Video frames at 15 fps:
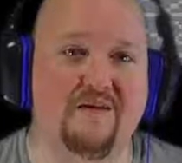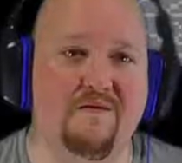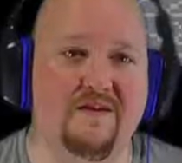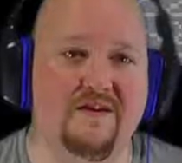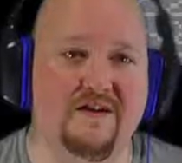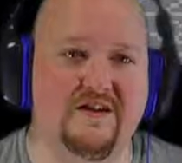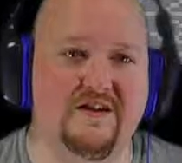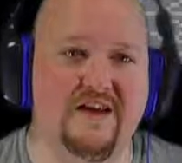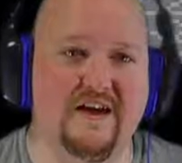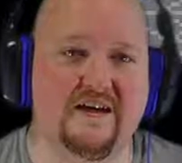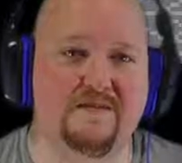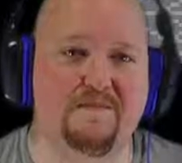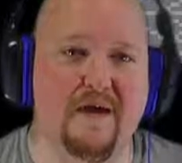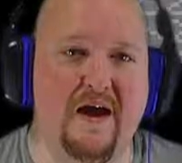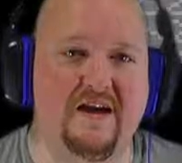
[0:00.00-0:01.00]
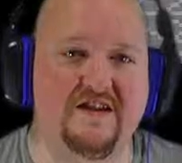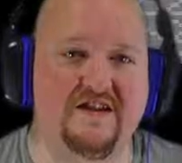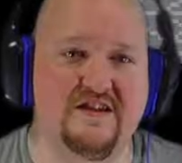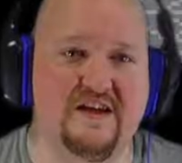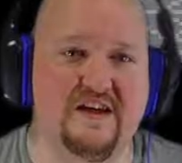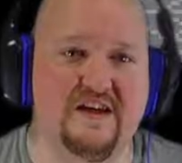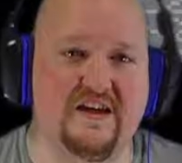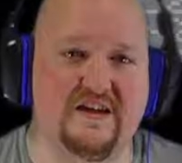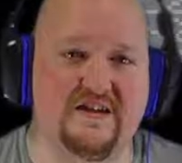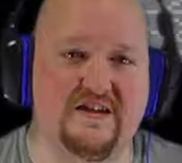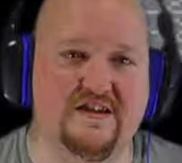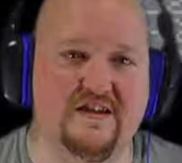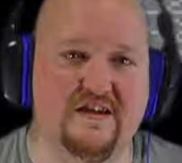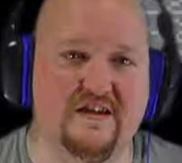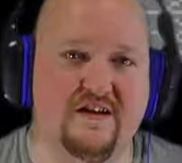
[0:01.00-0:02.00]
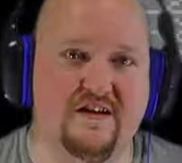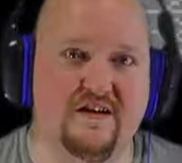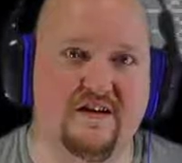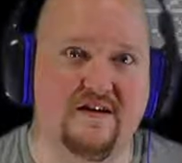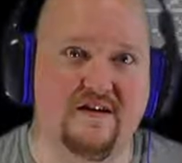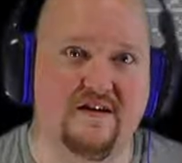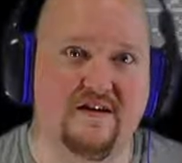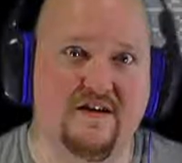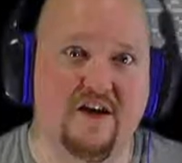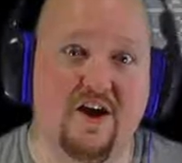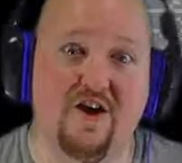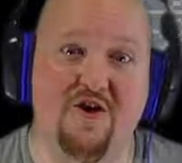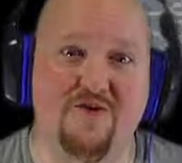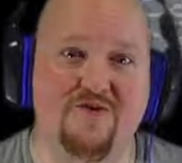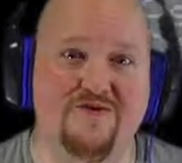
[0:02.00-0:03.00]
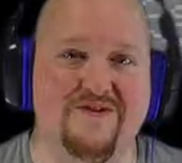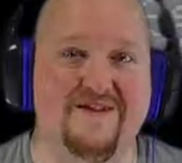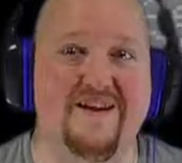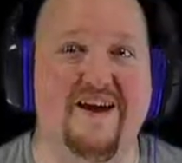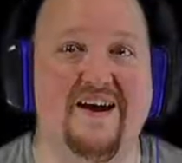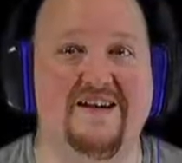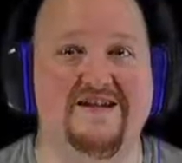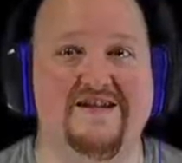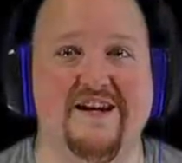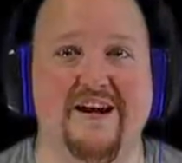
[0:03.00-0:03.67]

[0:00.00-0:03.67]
what this next batch needs. Oh, nice.